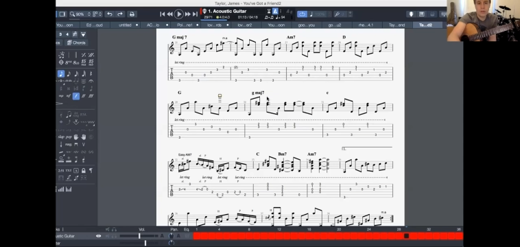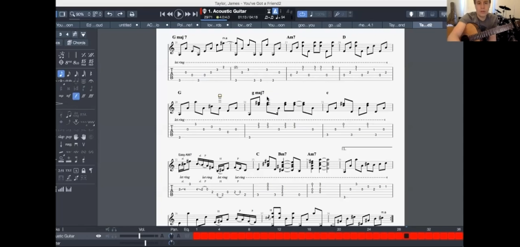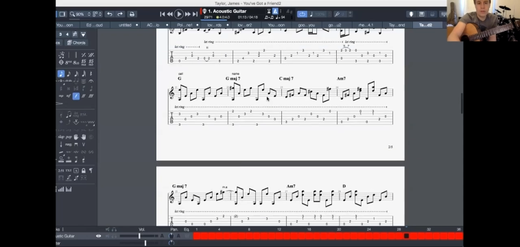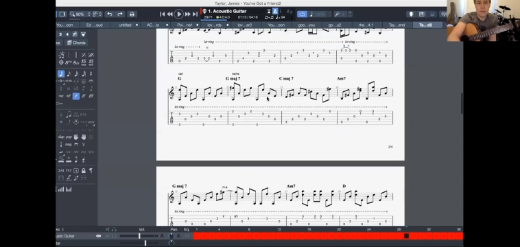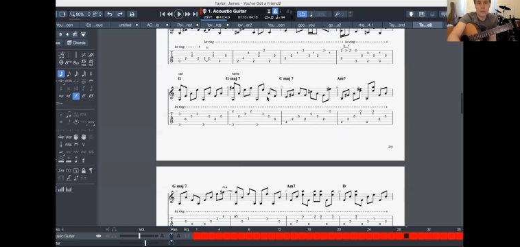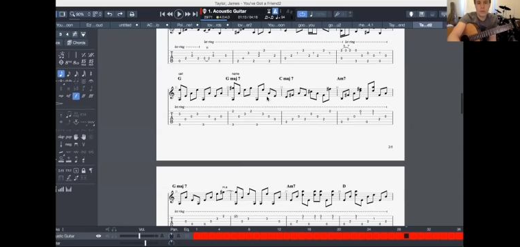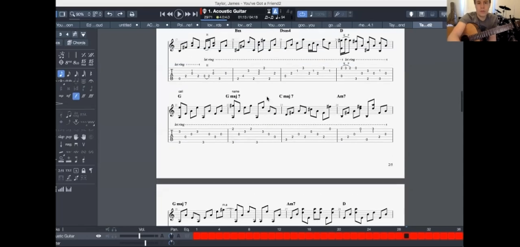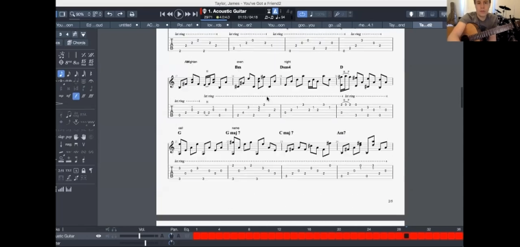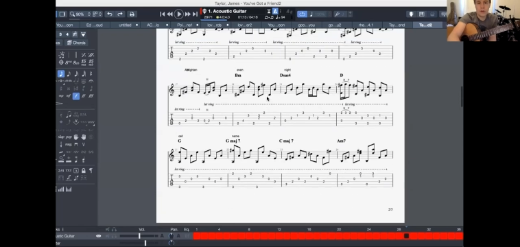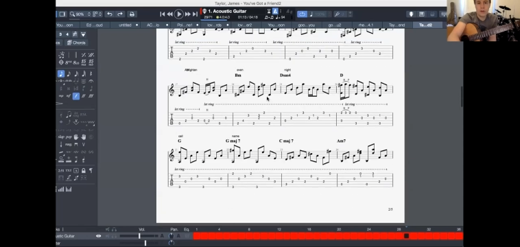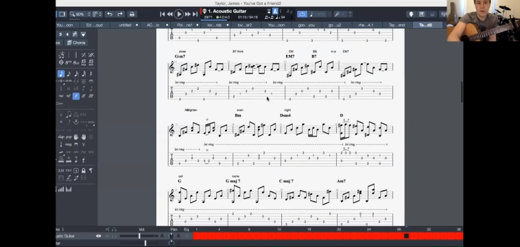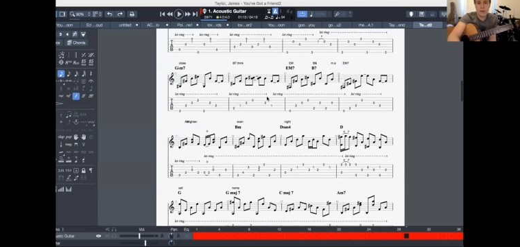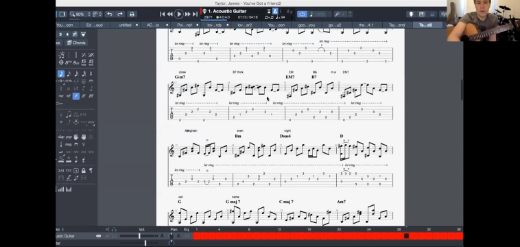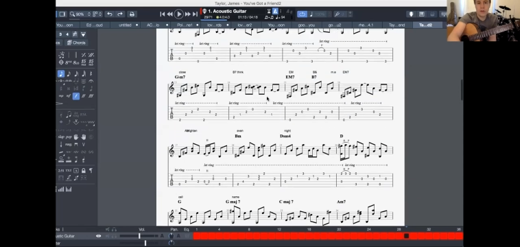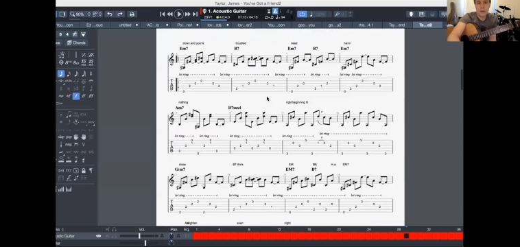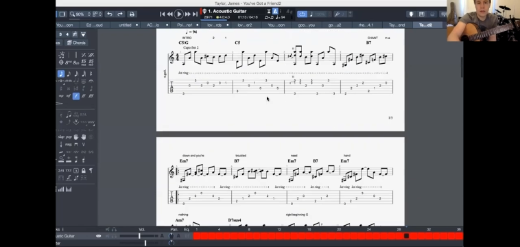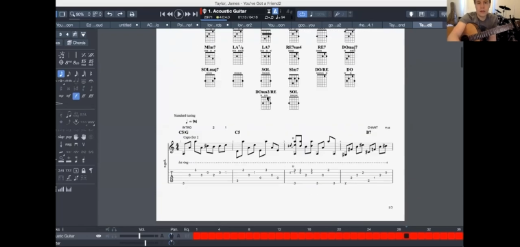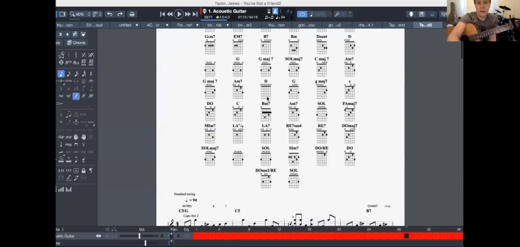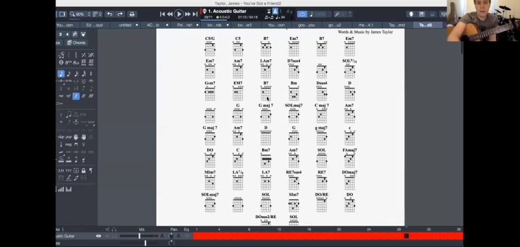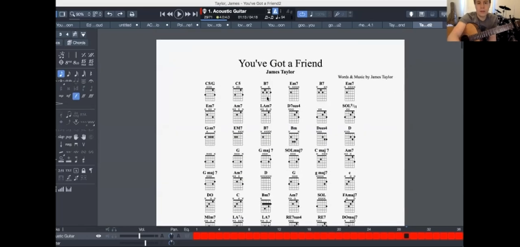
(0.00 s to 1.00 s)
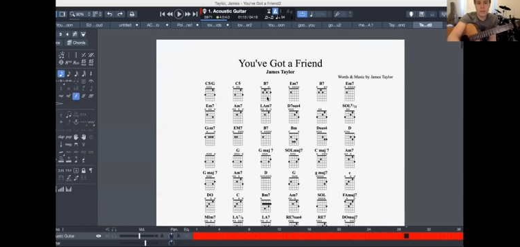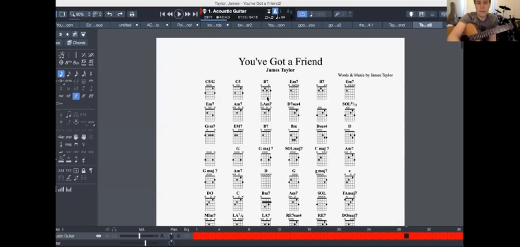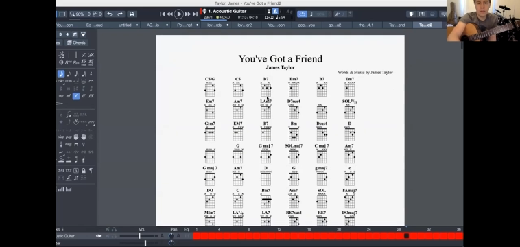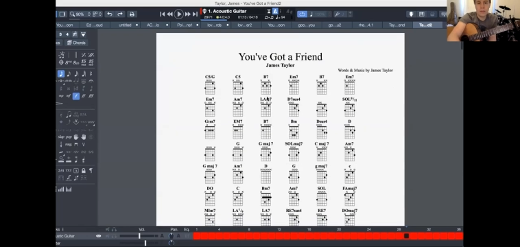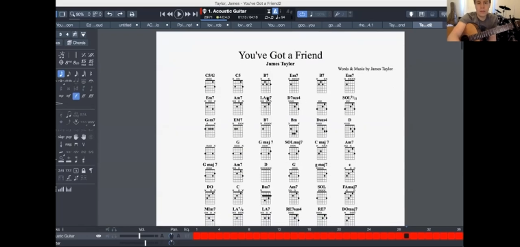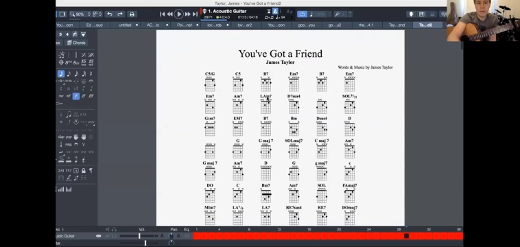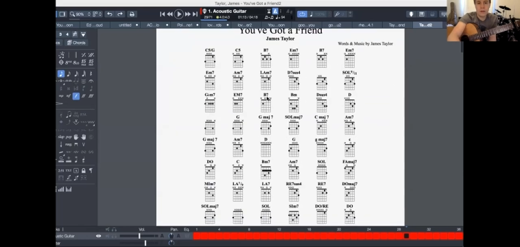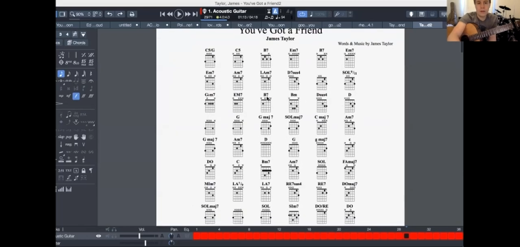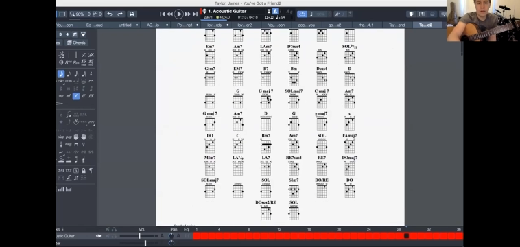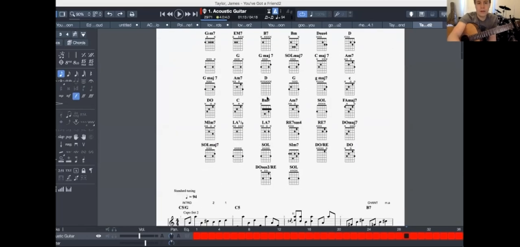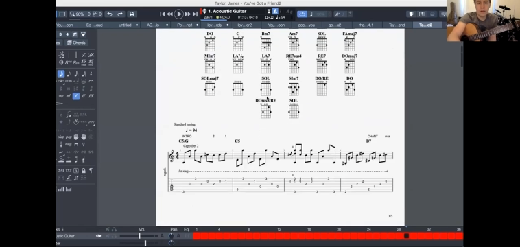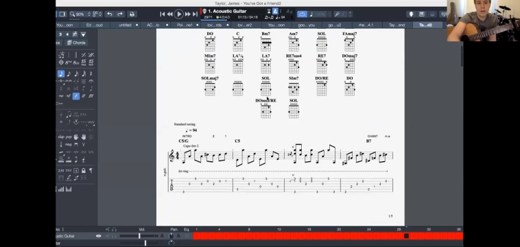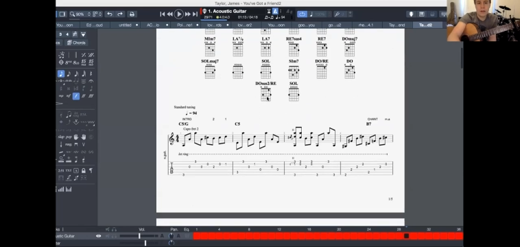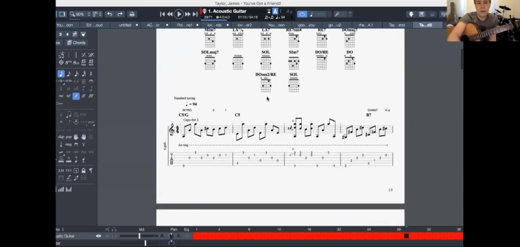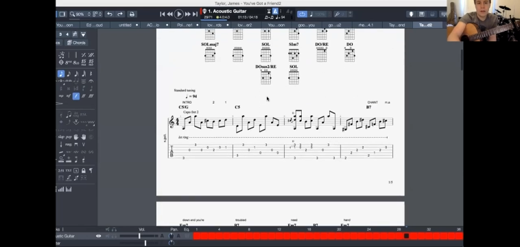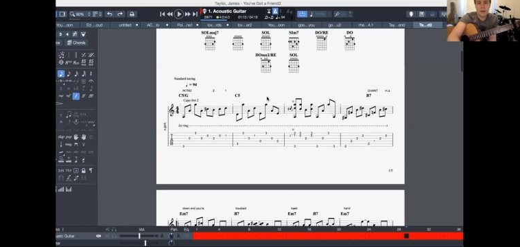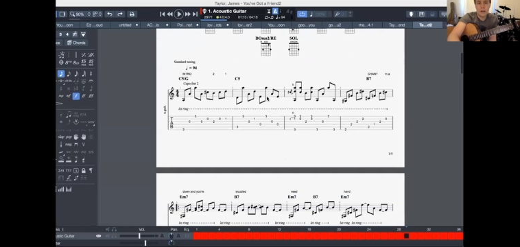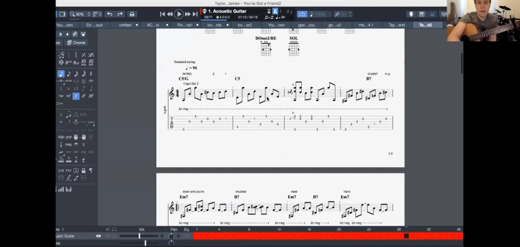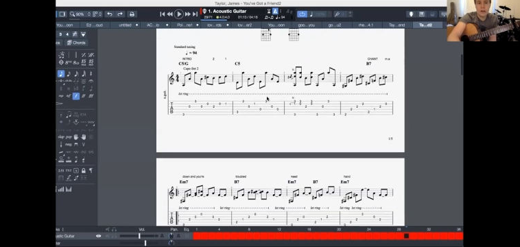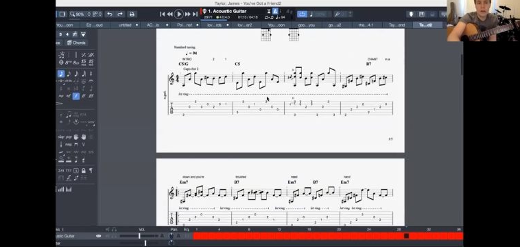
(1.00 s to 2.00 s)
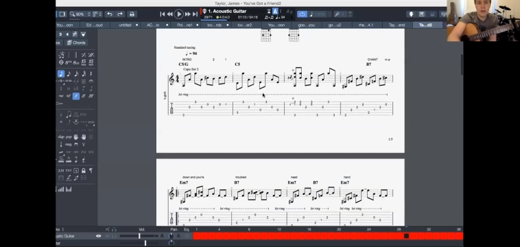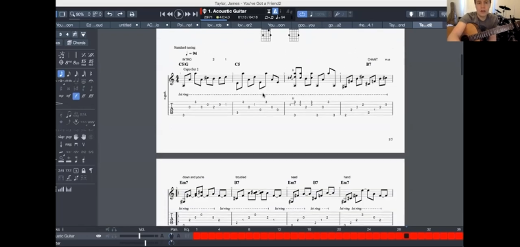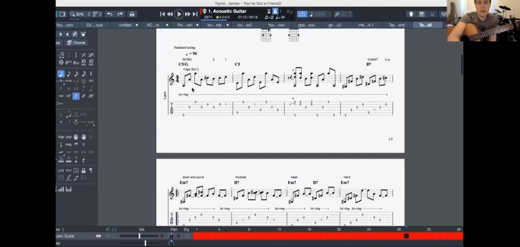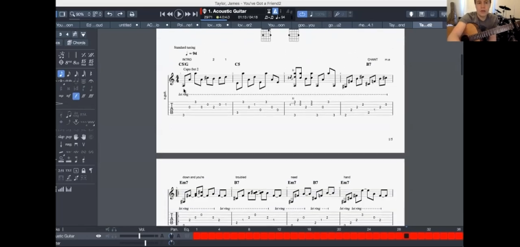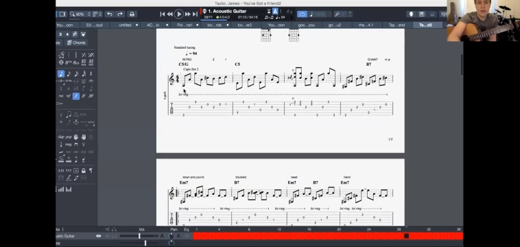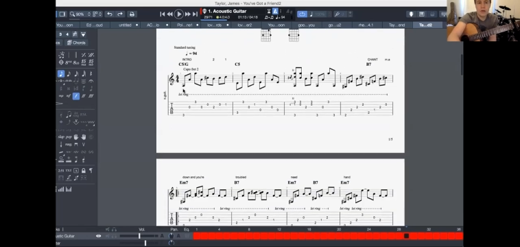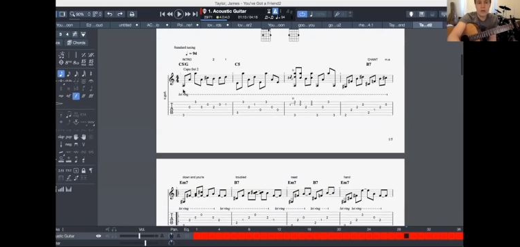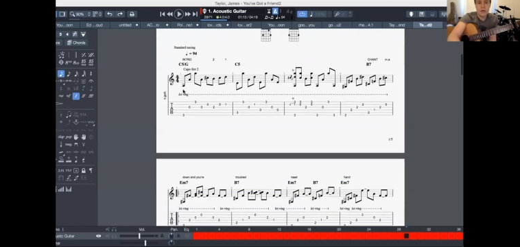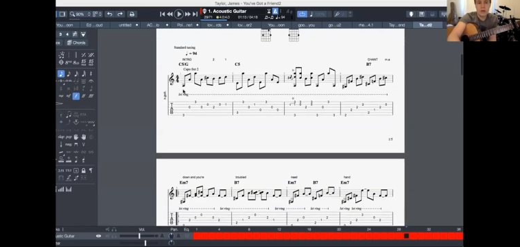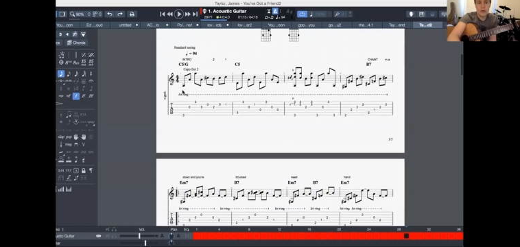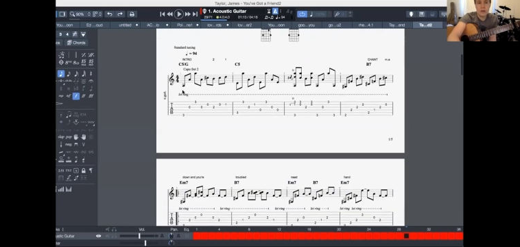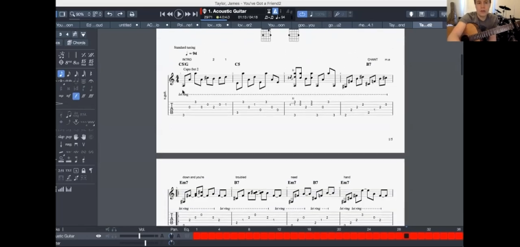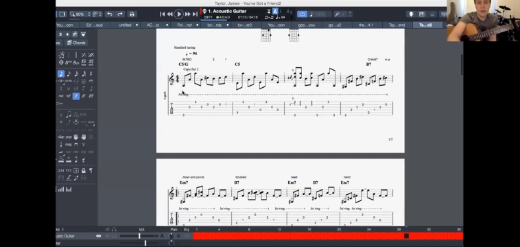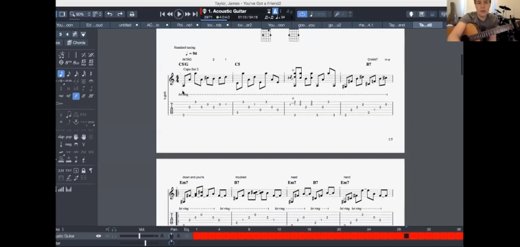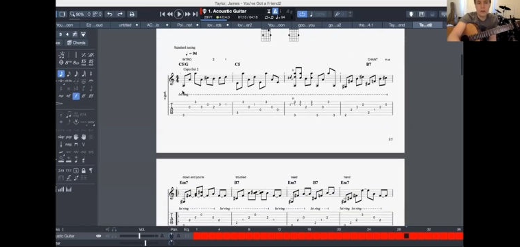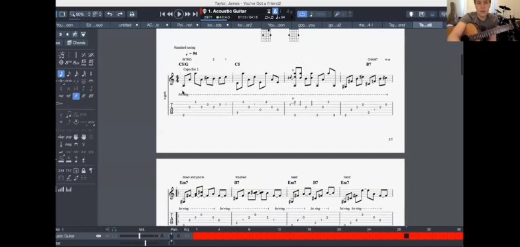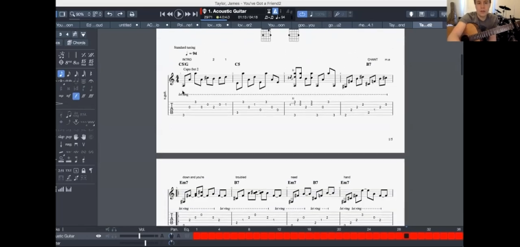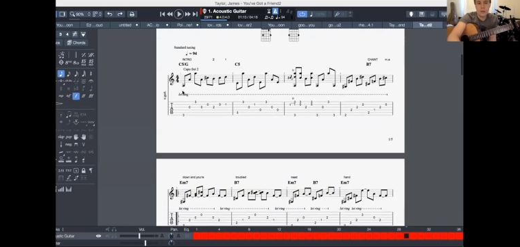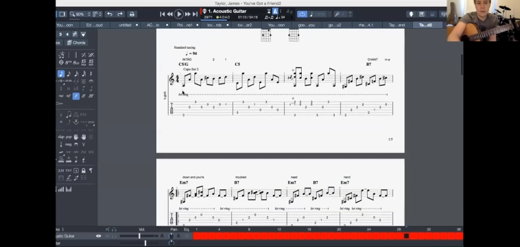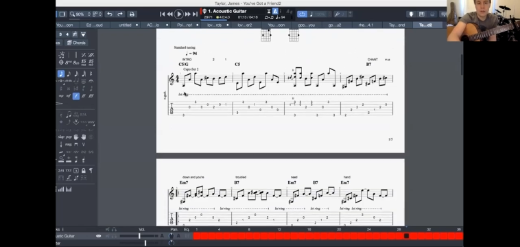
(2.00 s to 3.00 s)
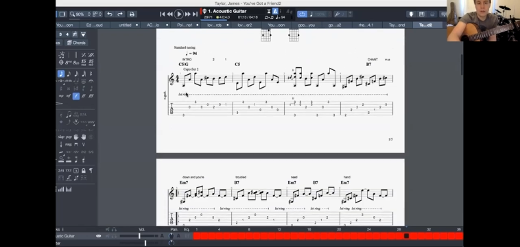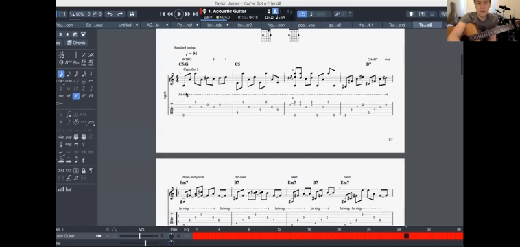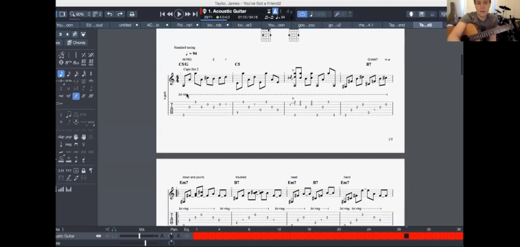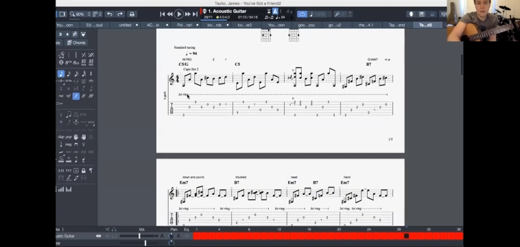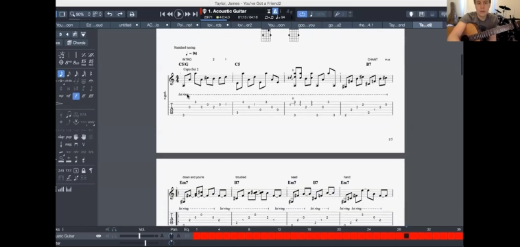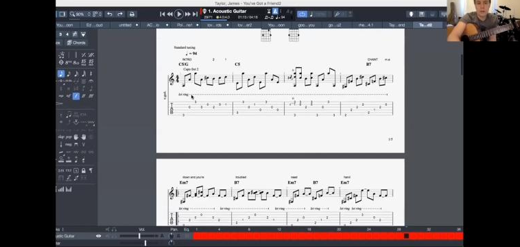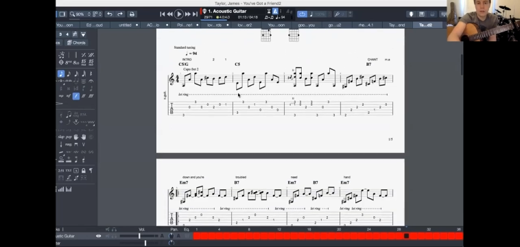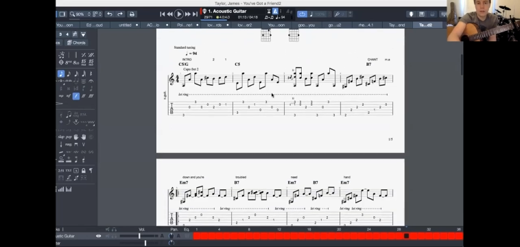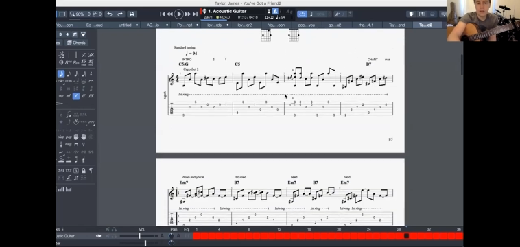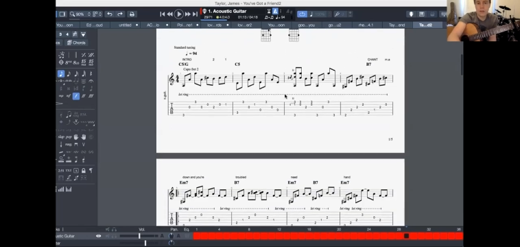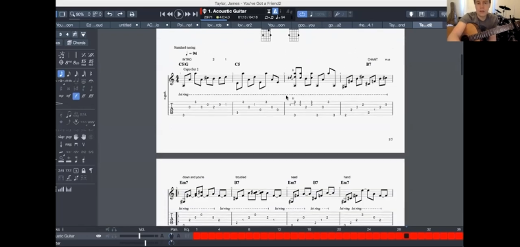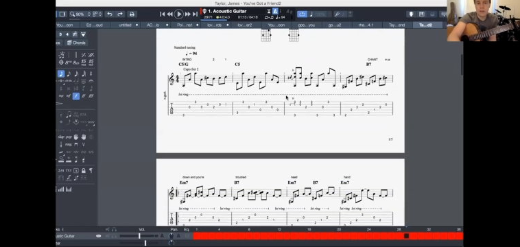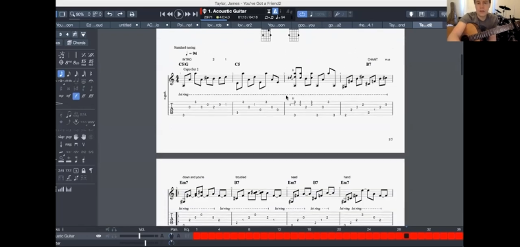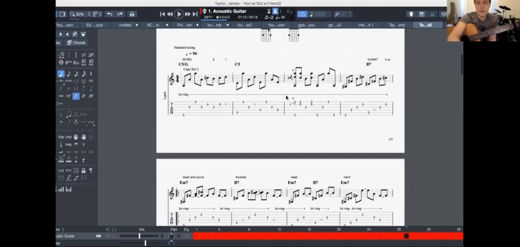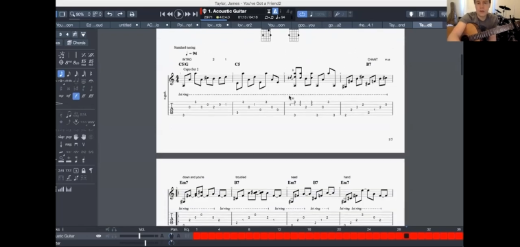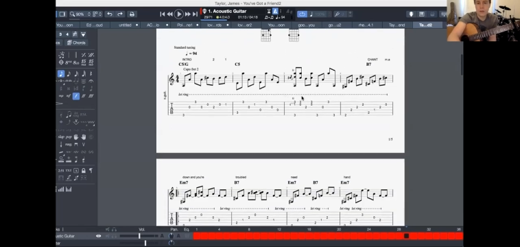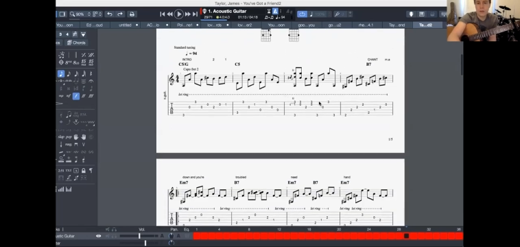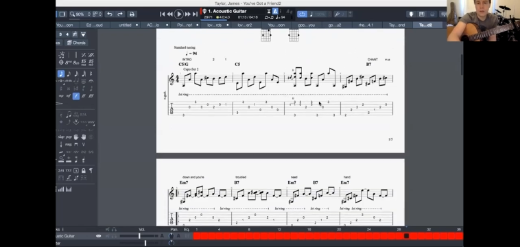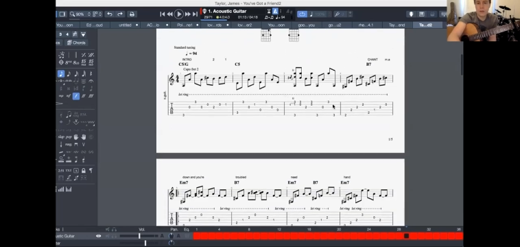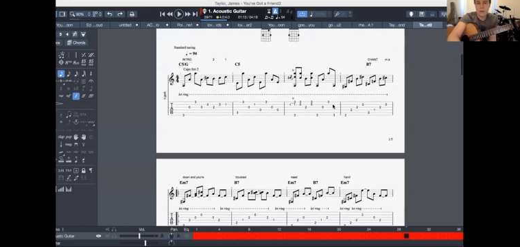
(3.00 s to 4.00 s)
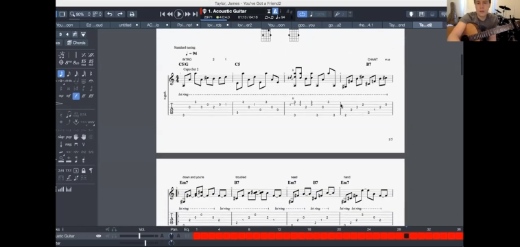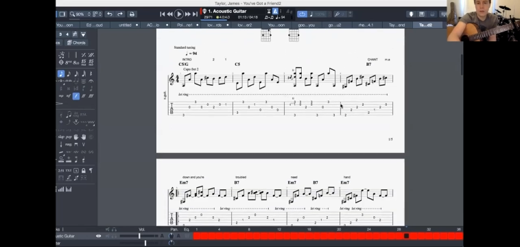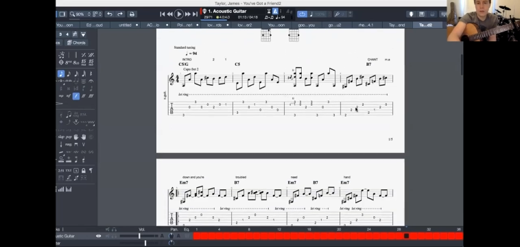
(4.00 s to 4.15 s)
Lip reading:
No face is visible, so there are no lips to read.